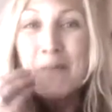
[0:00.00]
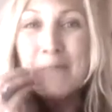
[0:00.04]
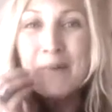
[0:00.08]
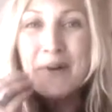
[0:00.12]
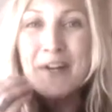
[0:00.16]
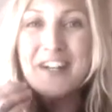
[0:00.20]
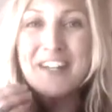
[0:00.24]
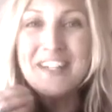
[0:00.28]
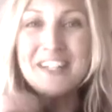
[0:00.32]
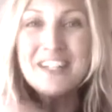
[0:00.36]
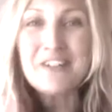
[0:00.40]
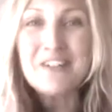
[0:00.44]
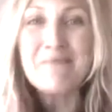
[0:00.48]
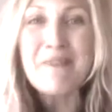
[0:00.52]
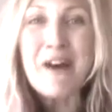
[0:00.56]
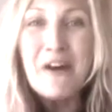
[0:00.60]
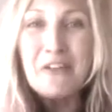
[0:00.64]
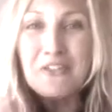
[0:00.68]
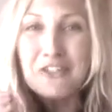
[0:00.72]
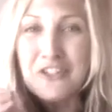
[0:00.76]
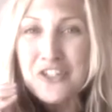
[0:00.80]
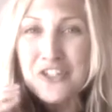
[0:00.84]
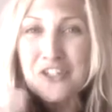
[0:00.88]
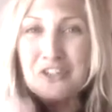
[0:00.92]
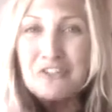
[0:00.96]
put it in your
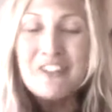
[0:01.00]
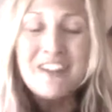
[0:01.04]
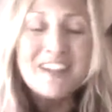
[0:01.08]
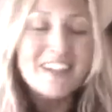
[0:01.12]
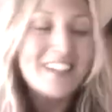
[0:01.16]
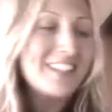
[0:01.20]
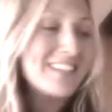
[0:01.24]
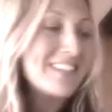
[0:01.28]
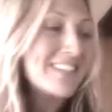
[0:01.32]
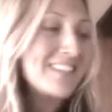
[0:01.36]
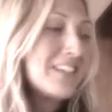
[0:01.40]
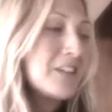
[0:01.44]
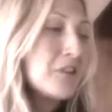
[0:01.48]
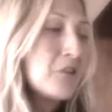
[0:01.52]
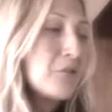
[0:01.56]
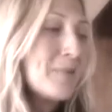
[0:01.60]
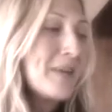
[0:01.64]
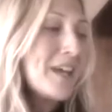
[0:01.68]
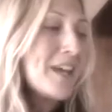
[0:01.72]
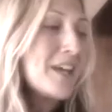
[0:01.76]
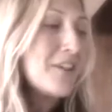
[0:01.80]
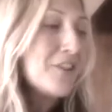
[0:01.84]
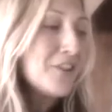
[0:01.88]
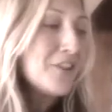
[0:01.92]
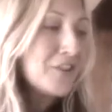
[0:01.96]
mouth, chew on it a little
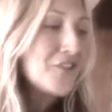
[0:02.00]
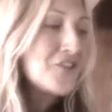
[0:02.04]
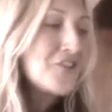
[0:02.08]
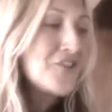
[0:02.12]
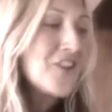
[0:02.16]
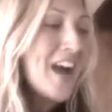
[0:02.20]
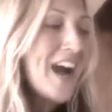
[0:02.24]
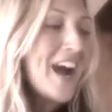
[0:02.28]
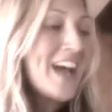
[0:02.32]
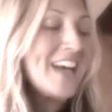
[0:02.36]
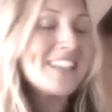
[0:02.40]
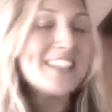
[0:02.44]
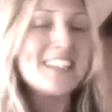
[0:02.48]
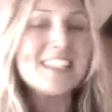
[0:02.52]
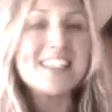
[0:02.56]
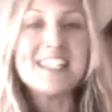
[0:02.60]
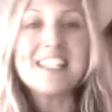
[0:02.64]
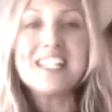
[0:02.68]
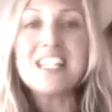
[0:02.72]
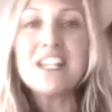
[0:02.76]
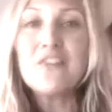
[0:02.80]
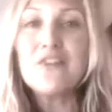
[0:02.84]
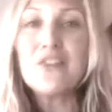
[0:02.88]
bit, close your eyes, and see